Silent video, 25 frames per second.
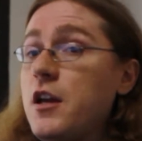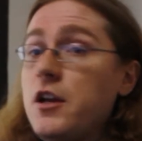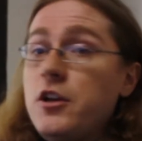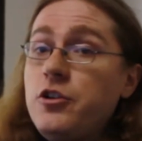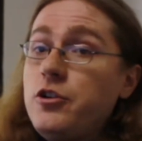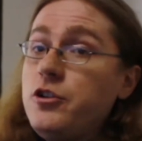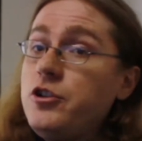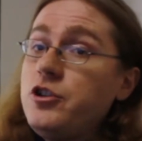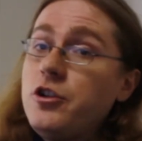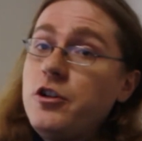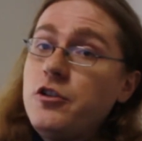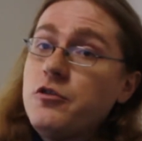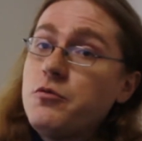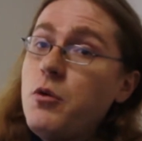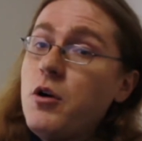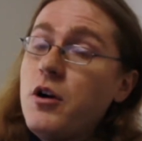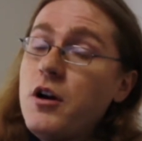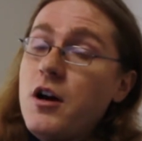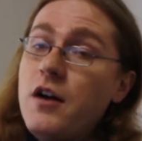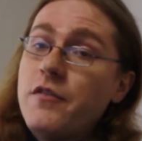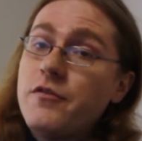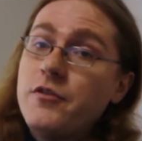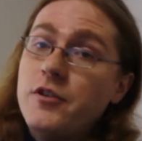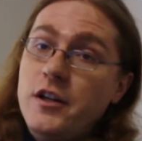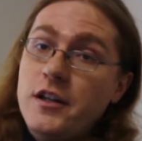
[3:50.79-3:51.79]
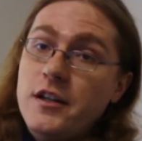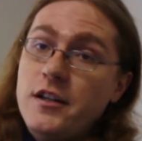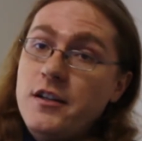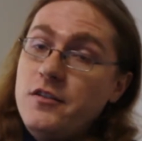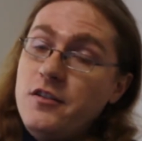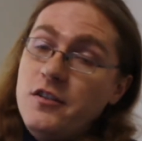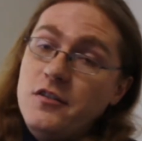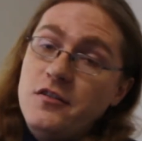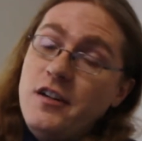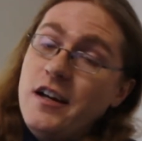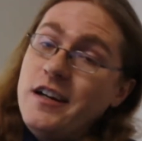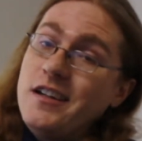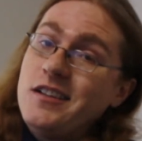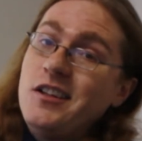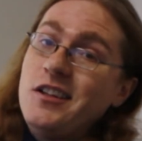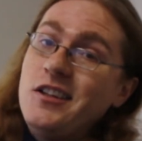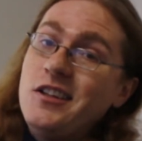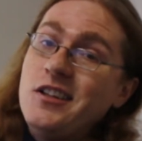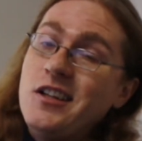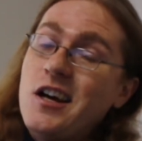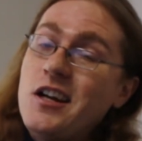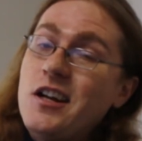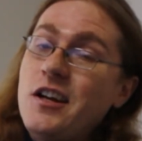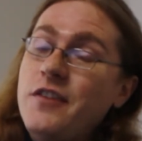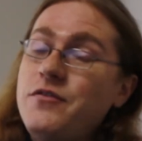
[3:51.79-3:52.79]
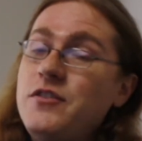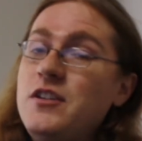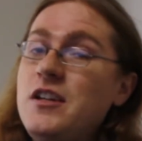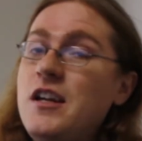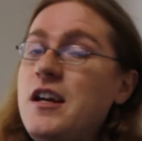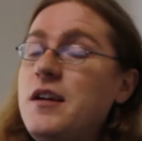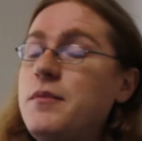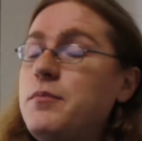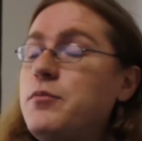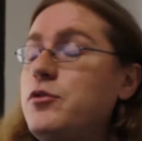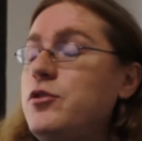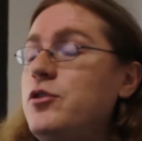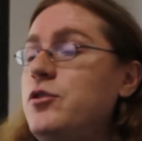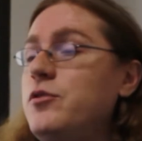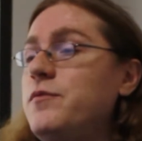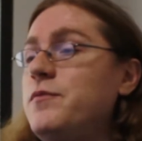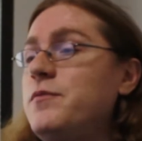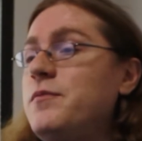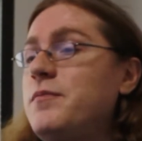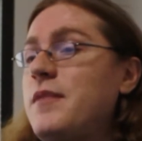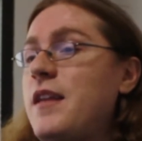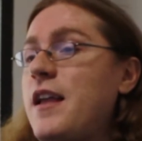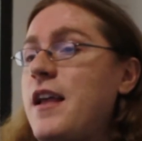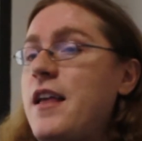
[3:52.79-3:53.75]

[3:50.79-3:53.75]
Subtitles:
your insurance won't cover it because it's technically not FDA approved.